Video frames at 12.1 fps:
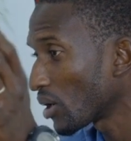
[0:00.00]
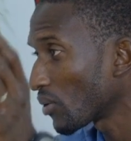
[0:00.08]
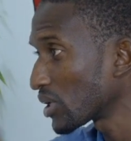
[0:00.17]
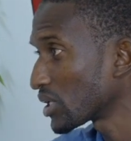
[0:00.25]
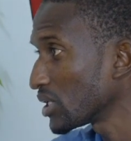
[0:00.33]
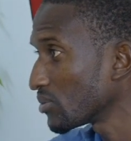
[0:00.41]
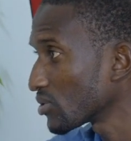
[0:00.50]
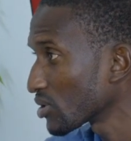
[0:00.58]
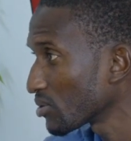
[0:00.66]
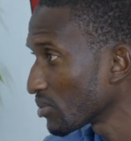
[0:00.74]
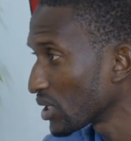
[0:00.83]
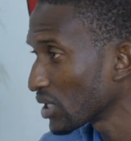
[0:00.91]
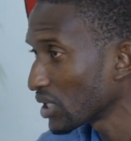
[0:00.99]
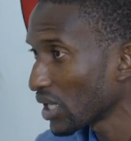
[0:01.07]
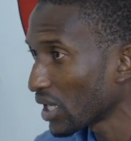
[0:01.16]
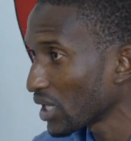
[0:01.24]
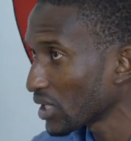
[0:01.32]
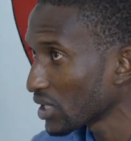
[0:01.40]
teams, being it
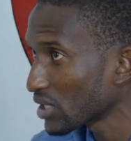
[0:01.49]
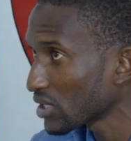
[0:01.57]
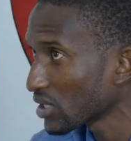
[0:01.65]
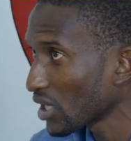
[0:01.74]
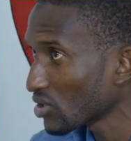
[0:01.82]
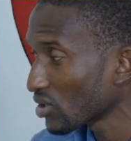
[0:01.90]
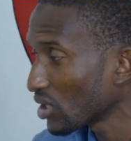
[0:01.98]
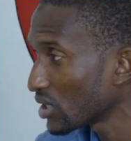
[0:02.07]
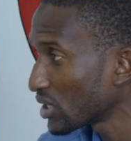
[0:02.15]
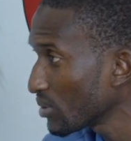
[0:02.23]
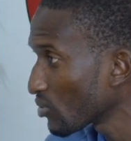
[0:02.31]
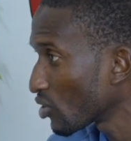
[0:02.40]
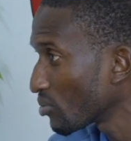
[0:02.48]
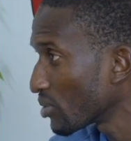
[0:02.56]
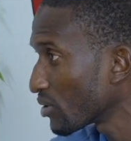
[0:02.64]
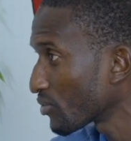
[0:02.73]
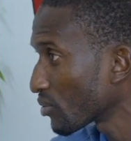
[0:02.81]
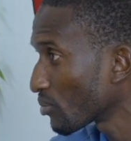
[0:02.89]
athletics national team or
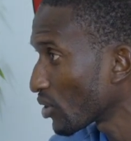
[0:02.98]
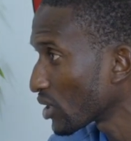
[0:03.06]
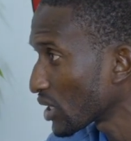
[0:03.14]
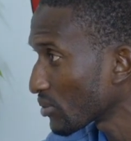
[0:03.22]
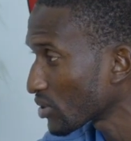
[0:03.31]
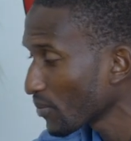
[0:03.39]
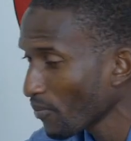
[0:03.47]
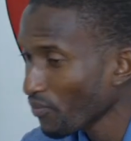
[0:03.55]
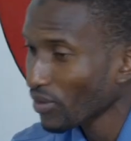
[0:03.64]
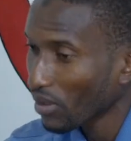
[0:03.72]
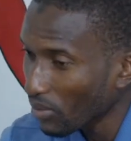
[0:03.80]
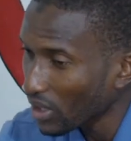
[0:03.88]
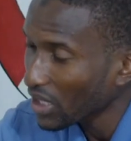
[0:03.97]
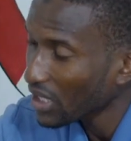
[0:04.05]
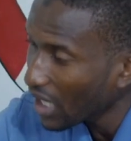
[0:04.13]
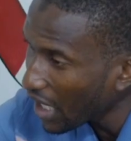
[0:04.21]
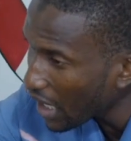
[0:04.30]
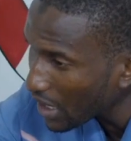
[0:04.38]
being football teams. But it
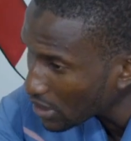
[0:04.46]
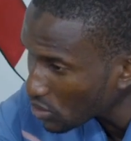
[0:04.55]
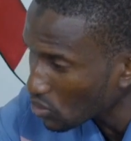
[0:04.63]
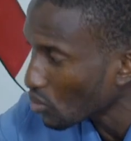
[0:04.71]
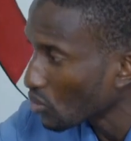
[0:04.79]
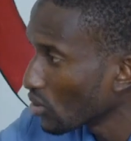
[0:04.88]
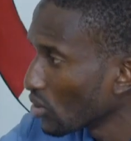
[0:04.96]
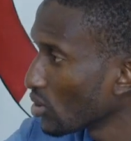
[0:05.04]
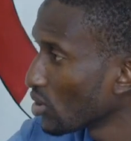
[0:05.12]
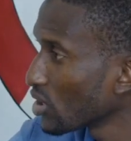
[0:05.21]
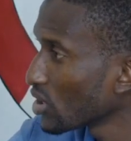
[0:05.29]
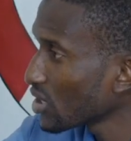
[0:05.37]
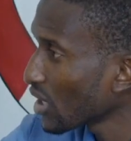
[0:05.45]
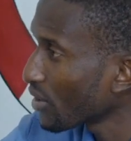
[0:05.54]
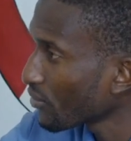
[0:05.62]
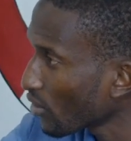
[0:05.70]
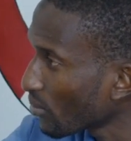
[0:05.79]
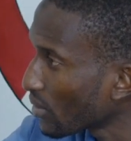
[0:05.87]
has to start
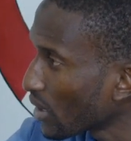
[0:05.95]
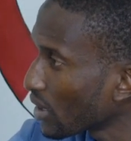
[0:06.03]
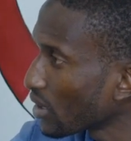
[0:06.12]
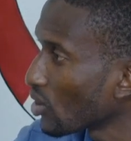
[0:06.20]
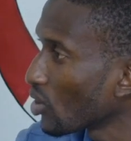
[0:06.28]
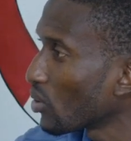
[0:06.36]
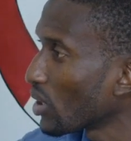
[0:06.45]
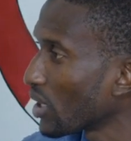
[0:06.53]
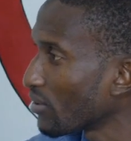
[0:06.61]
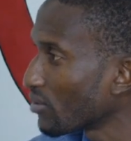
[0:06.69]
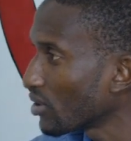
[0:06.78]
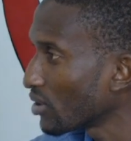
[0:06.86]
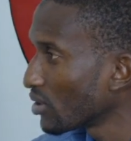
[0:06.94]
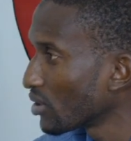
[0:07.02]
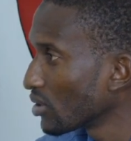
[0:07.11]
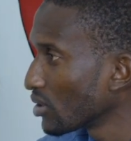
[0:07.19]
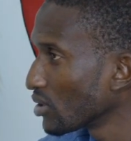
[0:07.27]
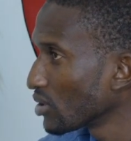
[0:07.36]
from that lower level.
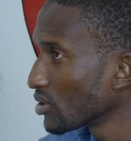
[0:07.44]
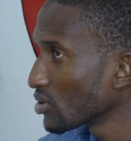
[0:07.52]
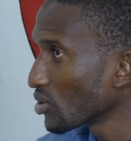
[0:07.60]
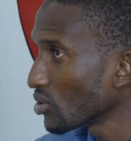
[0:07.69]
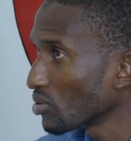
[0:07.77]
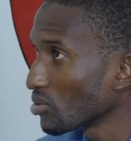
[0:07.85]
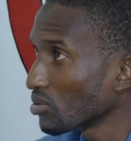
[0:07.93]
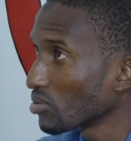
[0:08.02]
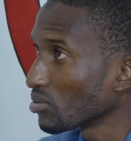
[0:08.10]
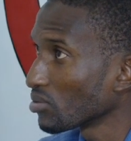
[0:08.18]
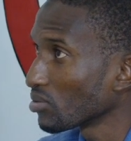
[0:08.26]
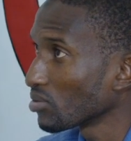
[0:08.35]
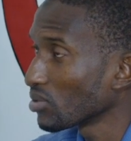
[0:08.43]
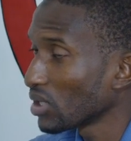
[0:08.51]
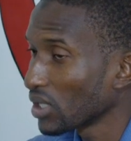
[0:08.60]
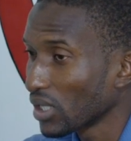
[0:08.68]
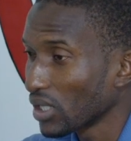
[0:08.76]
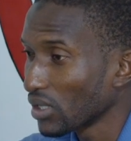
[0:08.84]
So,
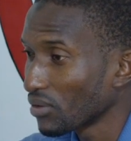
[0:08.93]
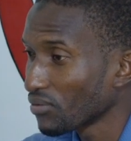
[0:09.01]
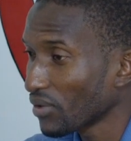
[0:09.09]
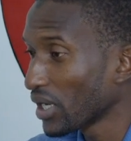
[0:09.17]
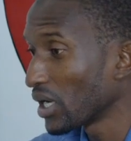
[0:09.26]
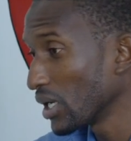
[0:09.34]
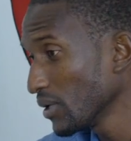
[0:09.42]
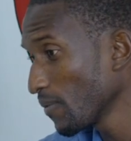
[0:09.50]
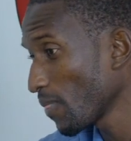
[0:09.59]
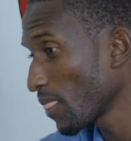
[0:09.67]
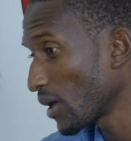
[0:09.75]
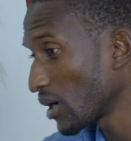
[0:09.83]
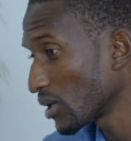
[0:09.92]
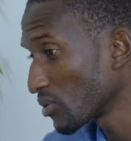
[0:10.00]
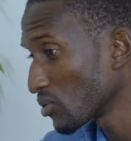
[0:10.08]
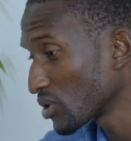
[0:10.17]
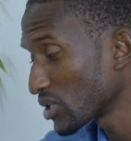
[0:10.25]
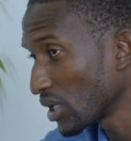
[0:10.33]
and then finally, I
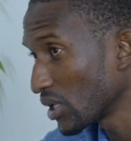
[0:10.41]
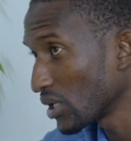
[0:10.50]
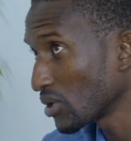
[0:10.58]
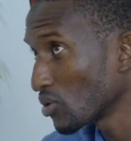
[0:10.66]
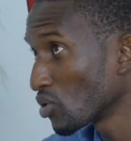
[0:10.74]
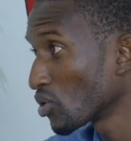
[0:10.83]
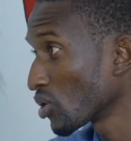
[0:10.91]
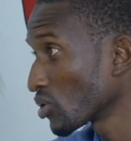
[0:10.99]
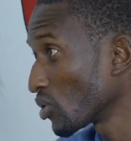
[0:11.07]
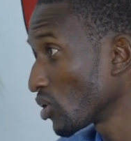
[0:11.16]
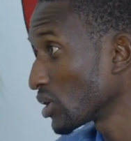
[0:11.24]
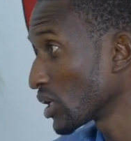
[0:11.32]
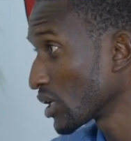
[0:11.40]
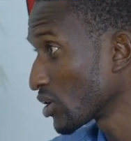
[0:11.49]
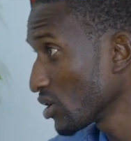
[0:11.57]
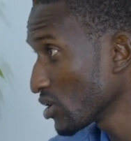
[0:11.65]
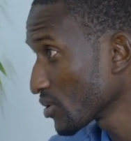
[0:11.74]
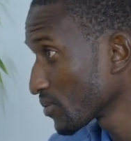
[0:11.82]
will say good luck to all the
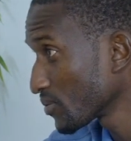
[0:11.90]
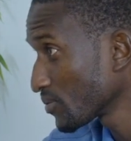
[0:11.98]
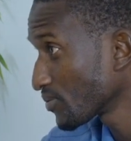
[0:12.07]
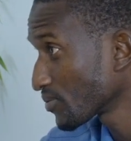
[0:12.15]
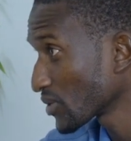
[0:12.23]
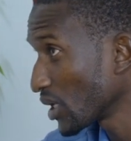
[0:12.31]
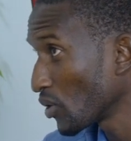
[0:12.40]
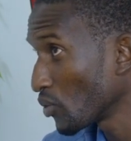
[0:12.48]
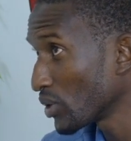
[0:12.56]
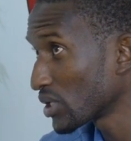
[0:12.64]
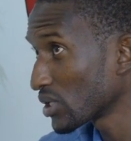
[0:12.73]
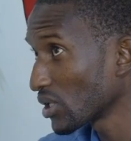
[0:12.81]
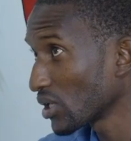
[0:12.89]
regions. I wish